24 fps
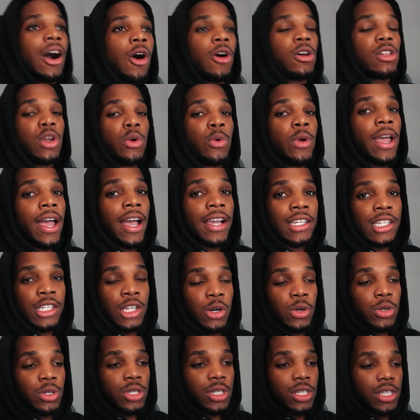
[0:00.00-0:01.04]
Only way I can
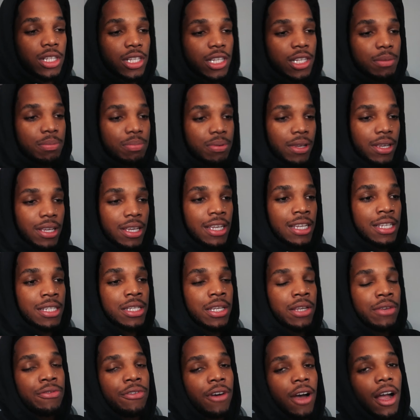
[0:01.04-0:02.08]
go to sleep is
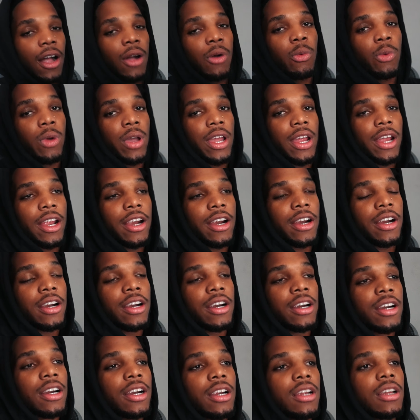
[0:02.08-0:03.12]
if I
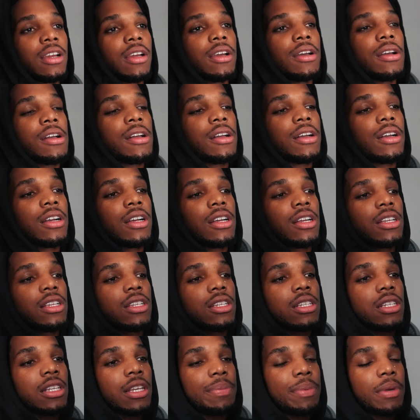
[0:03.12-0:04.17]
wear
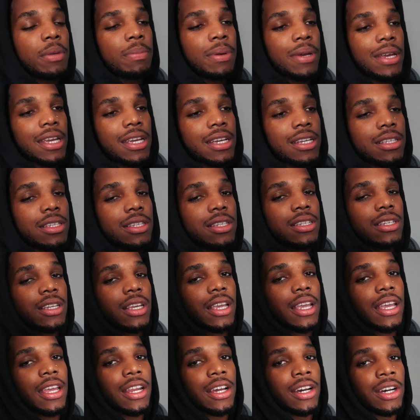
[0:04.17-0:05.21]
sleeping pants
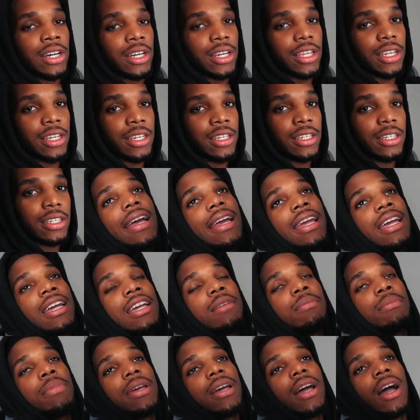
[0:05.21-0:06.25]
and a hoodie. It
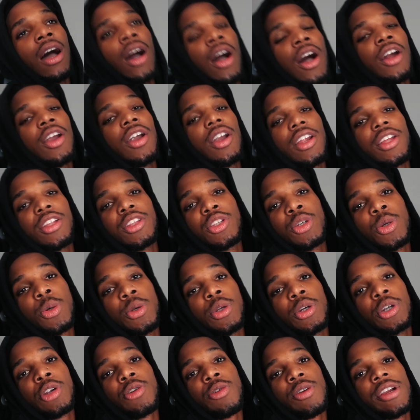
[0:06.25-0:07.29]
could be 102
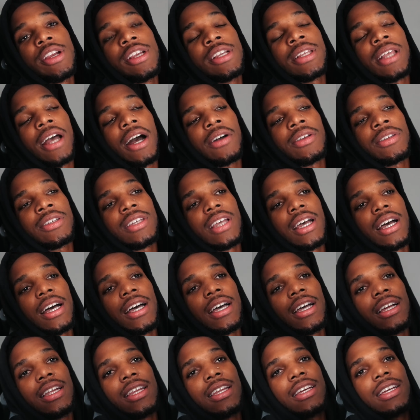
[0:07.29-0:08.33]
degrees
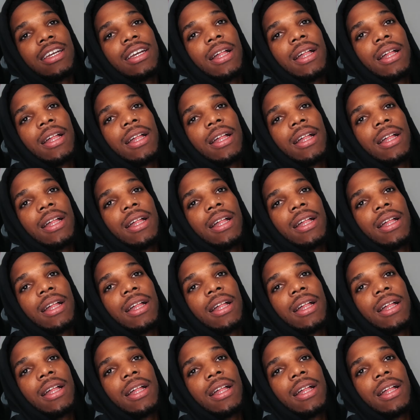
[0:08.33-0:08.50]
outside,